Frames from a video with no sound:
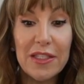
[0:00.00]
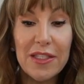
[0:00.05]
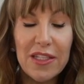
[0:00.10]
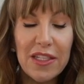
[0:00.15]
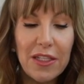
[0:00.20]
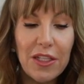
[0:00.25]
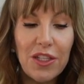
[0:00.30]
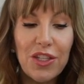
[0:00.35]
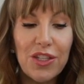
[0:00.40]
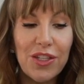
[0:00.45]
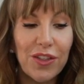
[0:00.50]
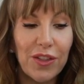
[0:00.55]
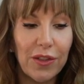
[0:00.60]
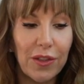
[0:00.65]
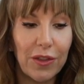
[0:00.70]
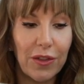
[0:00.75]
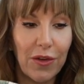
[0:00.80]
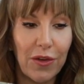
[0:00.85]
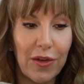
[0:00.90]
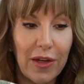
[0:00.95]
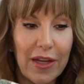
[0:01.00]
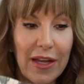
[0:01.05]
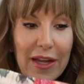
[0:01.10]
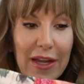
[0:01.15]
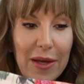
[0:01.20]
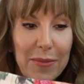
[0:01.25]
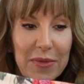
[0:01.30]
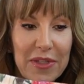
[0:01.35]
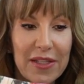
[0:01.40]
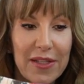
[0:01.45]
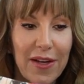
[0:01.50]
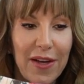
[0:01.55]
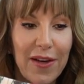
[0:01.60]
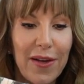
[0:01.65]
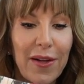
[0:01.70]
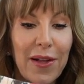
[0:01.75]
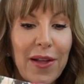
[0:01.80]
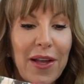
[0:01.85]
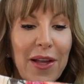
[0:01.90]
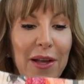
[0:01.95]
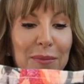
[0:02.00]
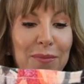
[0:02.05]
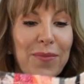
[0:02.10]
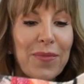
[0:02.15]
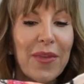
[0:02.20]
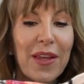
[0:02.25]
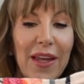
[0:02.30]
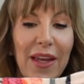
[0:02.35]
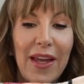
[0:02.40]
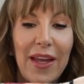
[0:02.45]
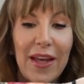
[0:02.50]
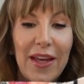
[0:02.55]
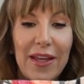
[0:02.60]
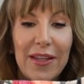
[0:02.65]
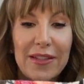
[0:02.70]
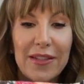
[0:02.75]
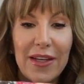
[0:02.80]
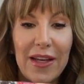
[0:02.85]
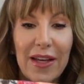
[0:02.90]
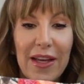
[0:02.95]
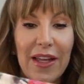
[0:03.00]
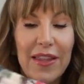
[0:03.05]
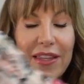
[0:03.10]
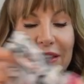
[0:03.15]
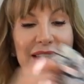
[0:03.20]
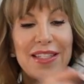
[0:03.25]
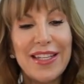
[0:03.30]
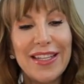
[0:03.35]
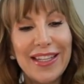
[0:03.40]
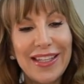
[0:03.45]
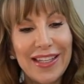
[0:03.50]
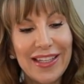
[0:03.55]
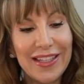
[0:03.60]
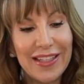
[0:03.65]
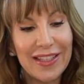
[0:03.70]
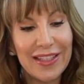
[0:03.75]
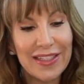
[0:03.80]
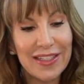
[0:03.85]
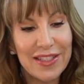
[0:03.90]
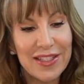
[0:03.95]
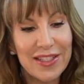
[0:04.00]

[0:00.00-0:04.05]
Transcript: a t-shirt or a camisole. And this again,